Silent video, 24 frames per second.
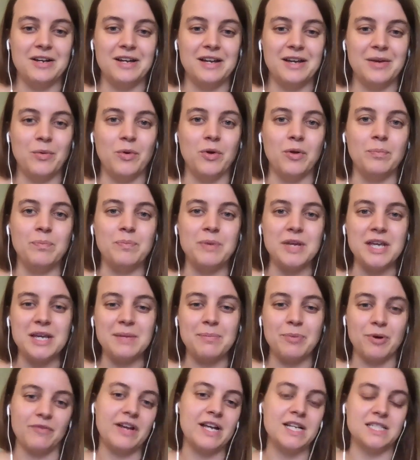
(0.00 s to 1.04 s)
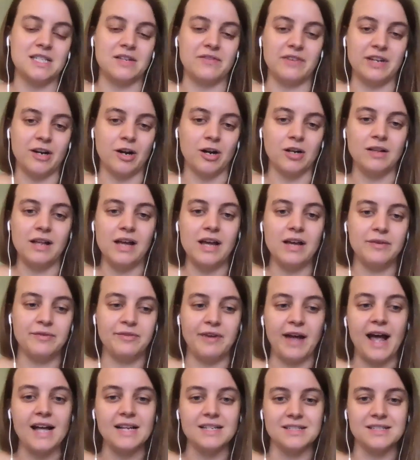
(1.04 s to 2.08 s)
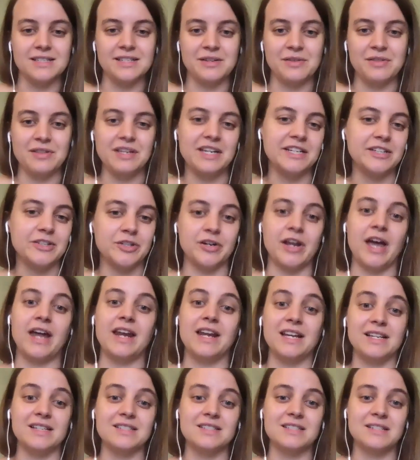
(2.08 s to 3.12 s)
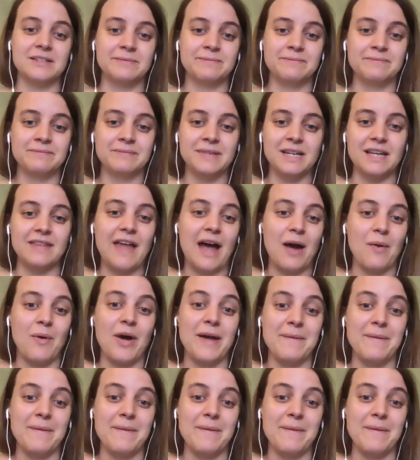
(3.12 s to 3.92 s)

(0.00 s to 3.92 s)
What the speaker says: it will be pervasive in our life as the internet is in that way.